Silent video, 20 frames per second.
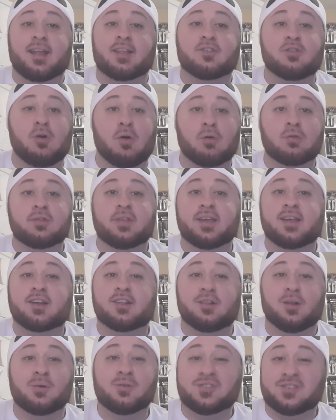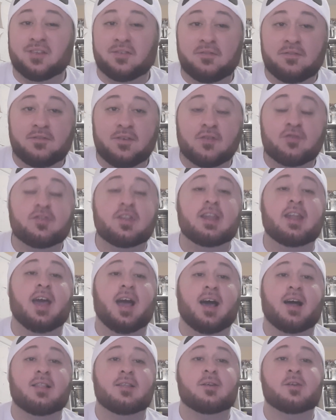It's holding close to
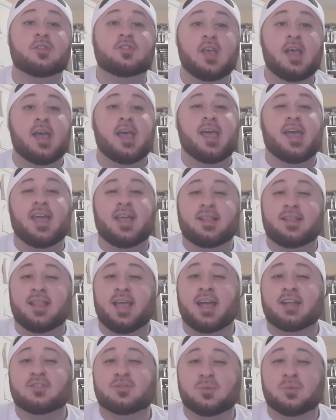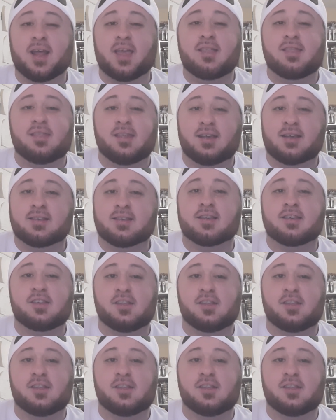$50, and that's what I think.